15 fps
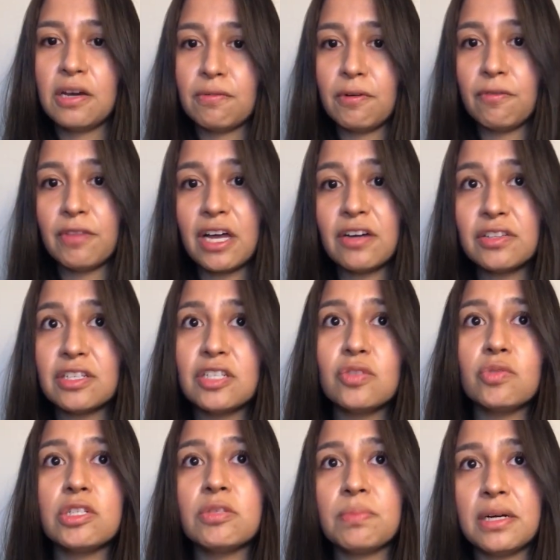Without these
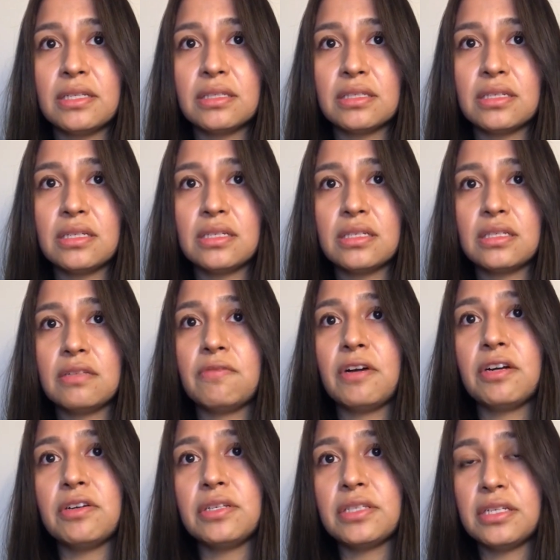responses, the
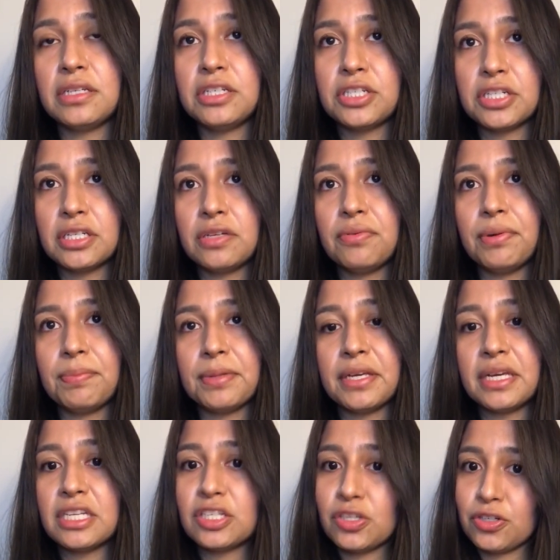virus initially
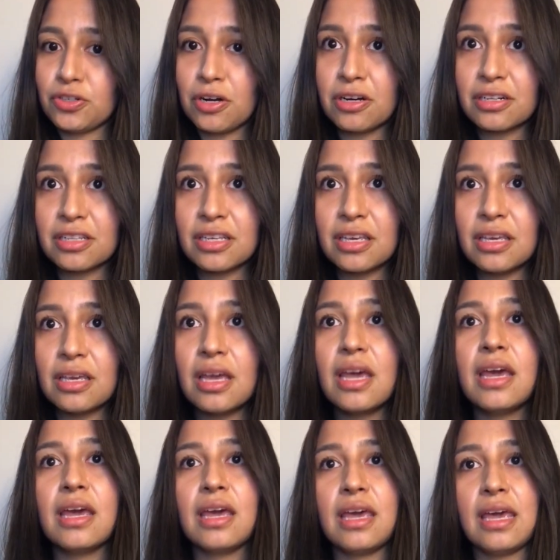replicates strongly,
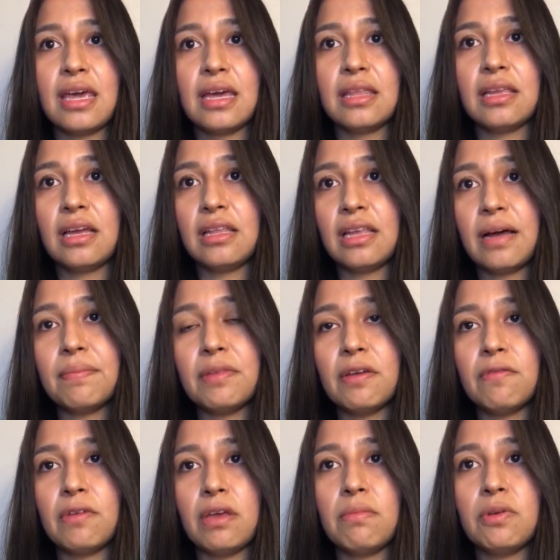and the
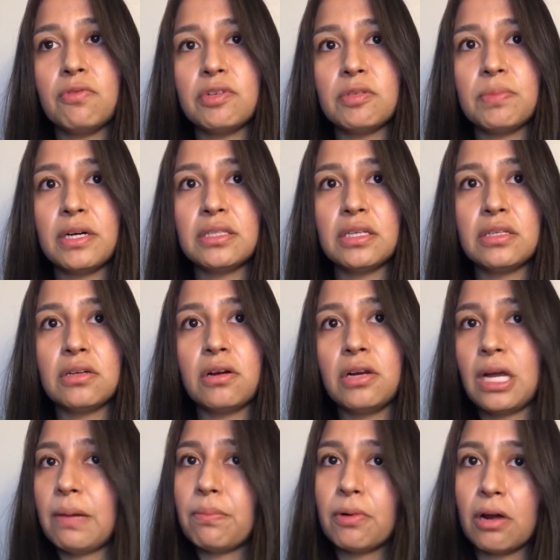adaptive immune responses are
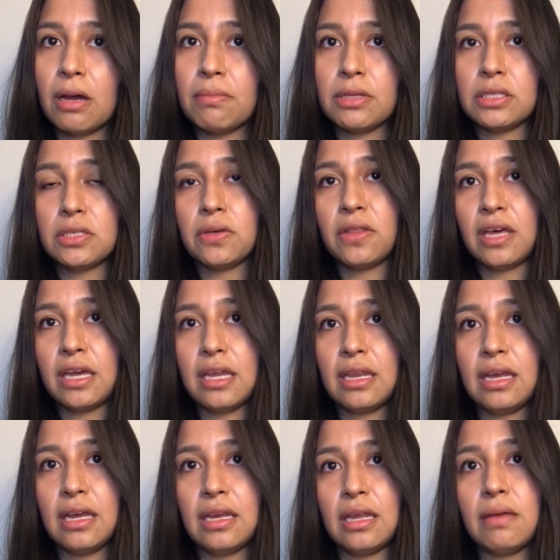not primed until the
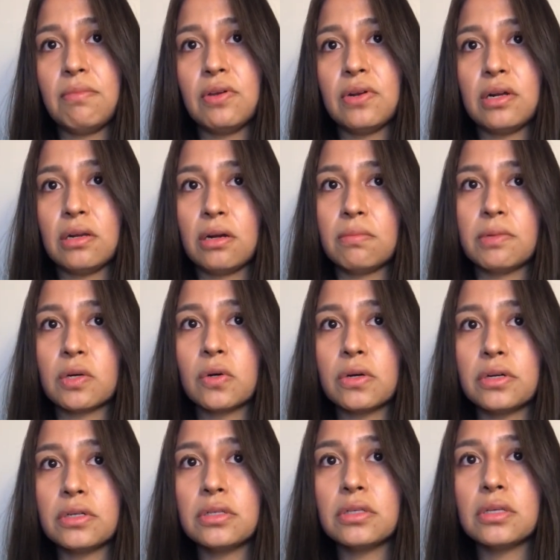innate immune alarm
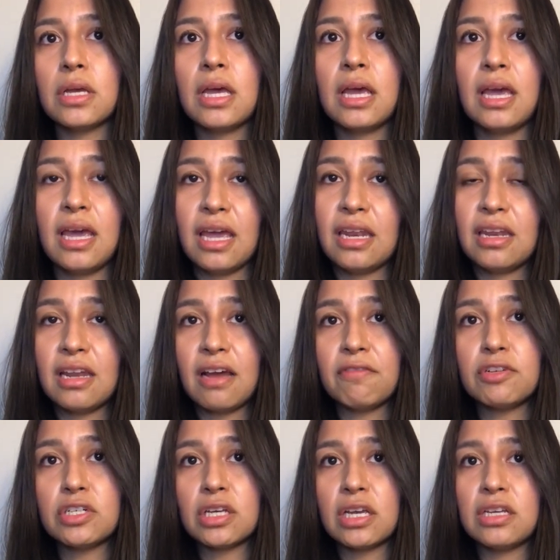occurs. In an
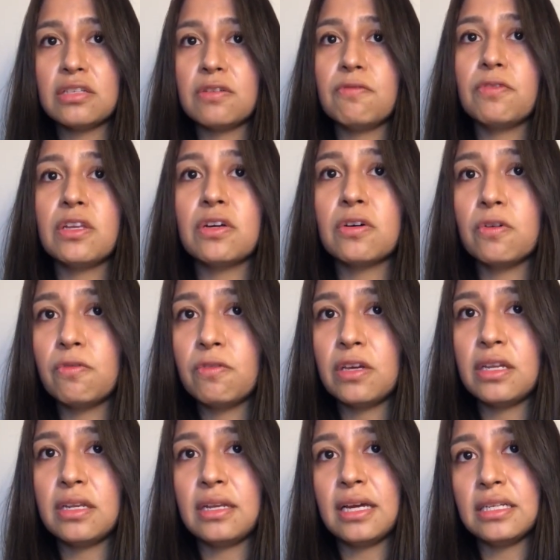average case of the
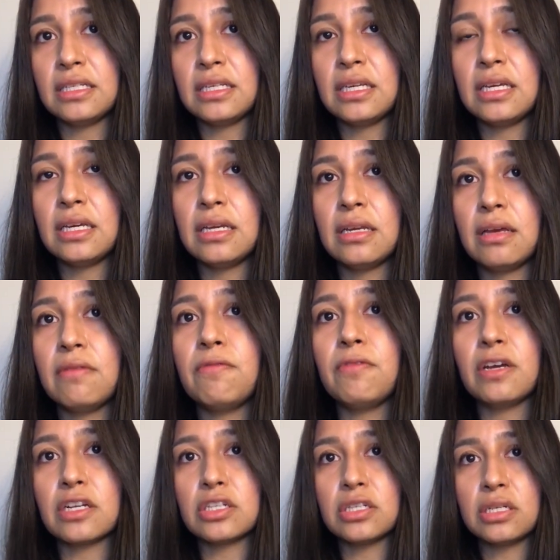COVID-19
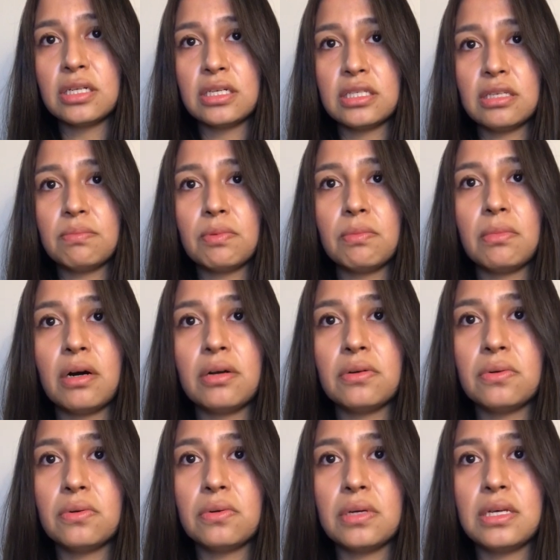infection, a simple
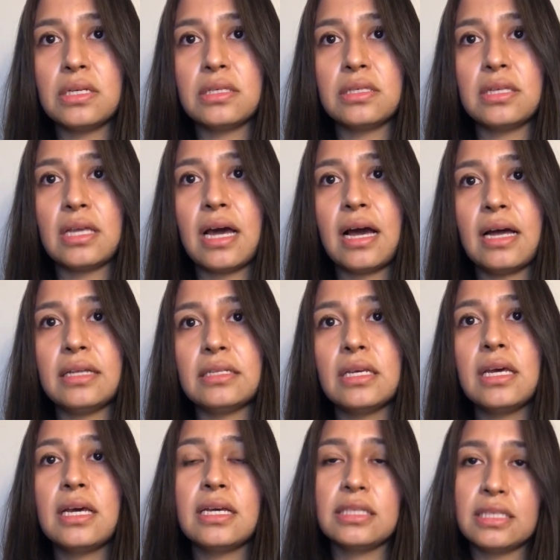model is that
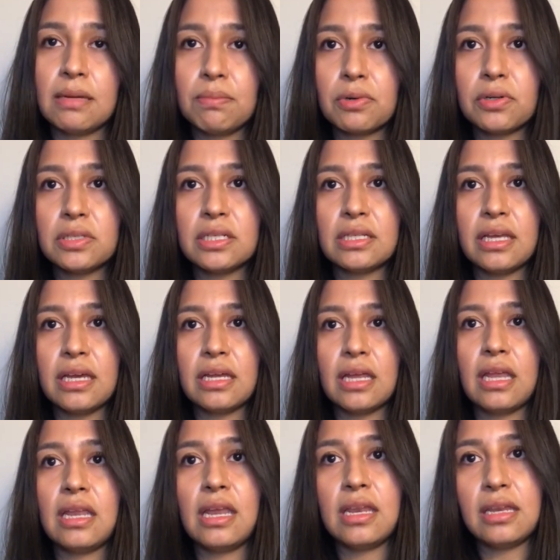temporal delay
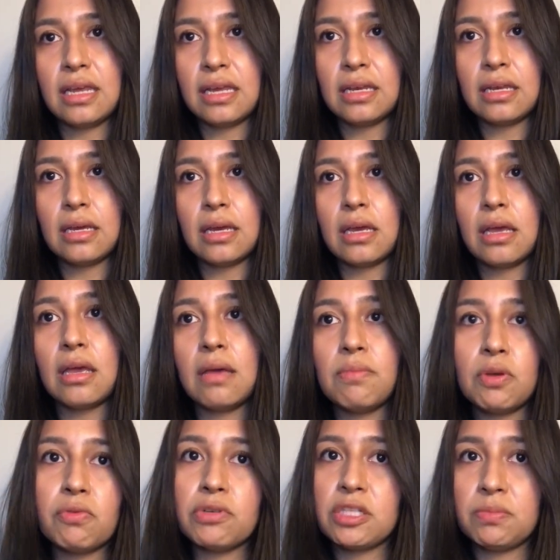in innate
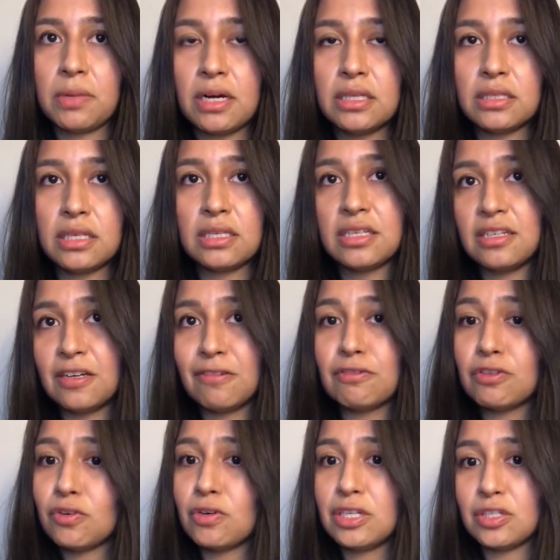immune response is enough
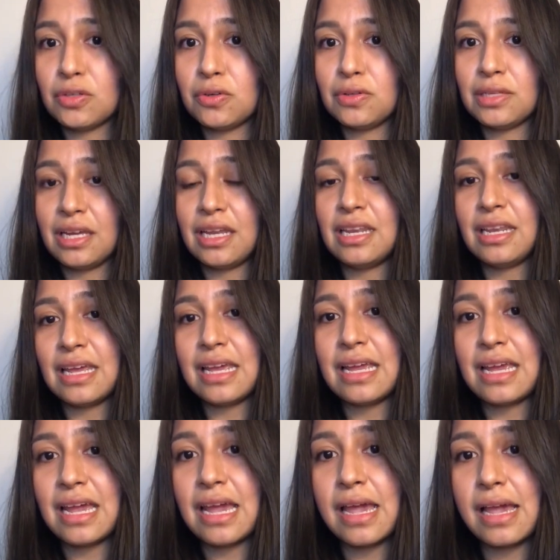to result in
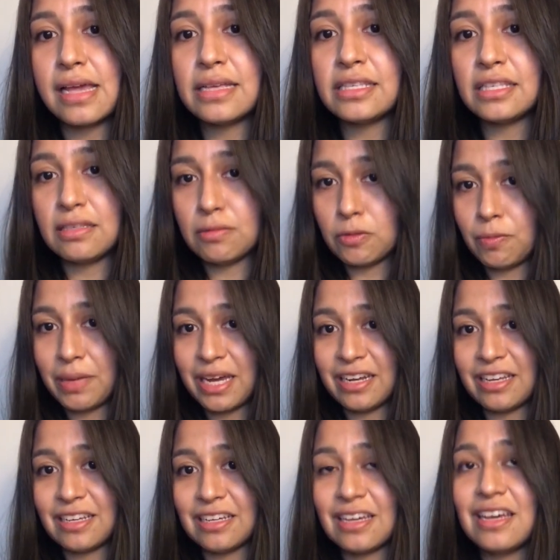
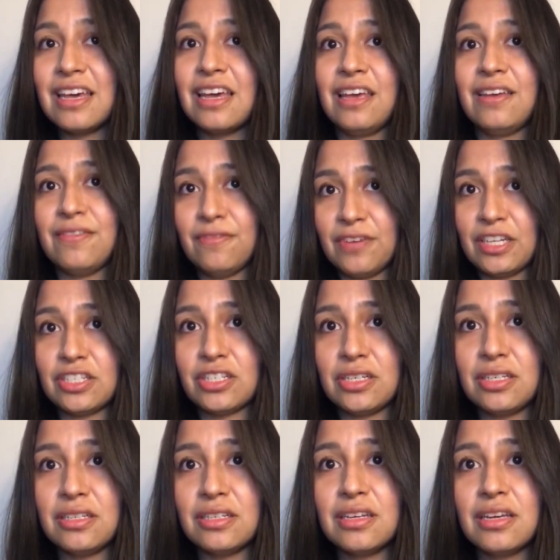asymptomatic
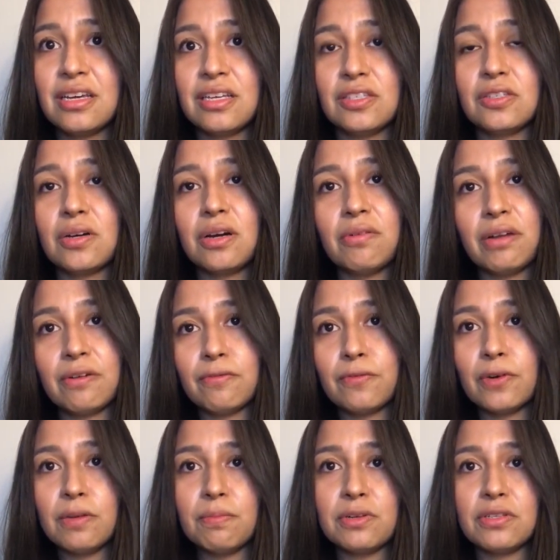infection. So around
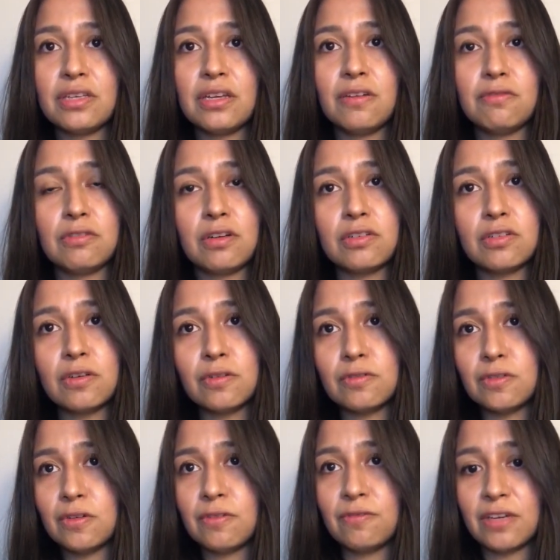40% of
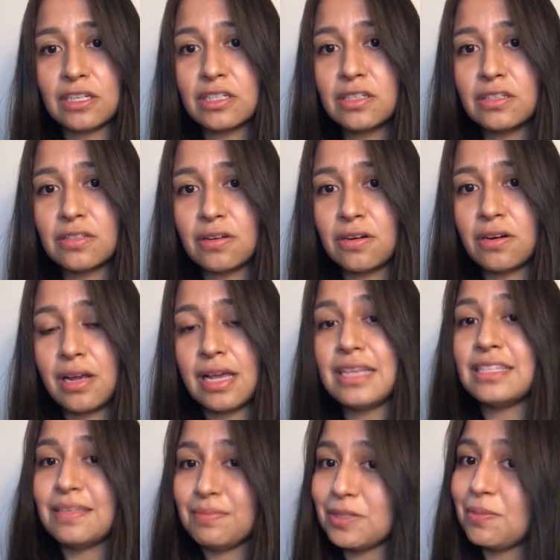SARS-CoV-2 infections are
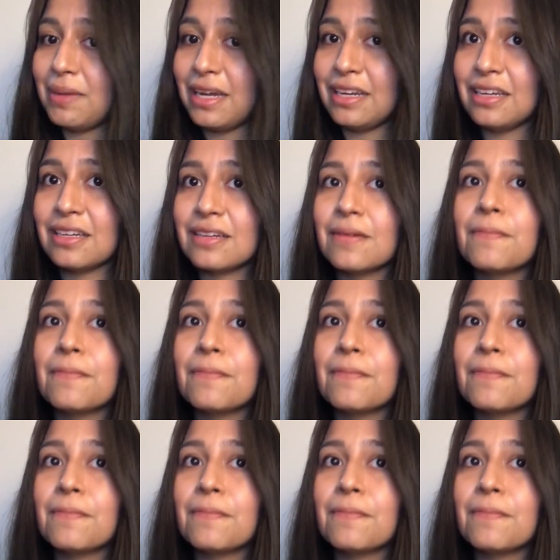asymptomatic.